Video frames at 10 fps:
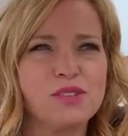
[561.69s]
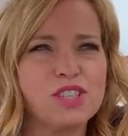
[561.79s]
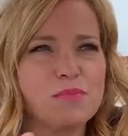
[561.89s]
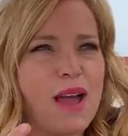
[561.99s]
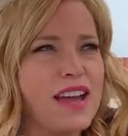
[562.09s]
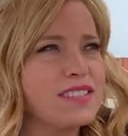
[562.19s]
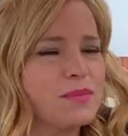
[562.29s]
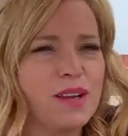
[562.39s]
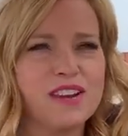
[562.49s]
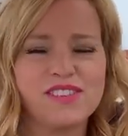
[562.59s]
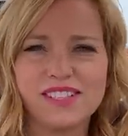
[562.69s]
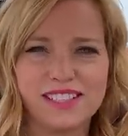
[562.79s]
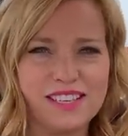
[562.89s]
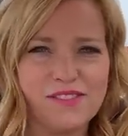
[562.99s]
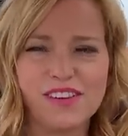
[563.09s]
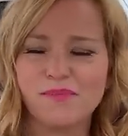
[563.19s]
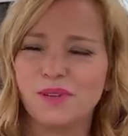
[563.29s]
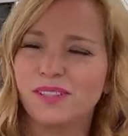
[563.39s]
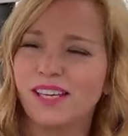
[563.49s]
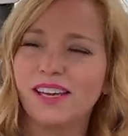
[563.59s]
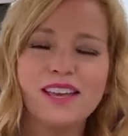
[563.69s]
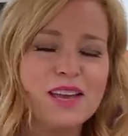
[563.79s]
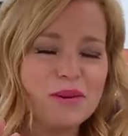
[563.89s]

We just passed some kind of a significant building,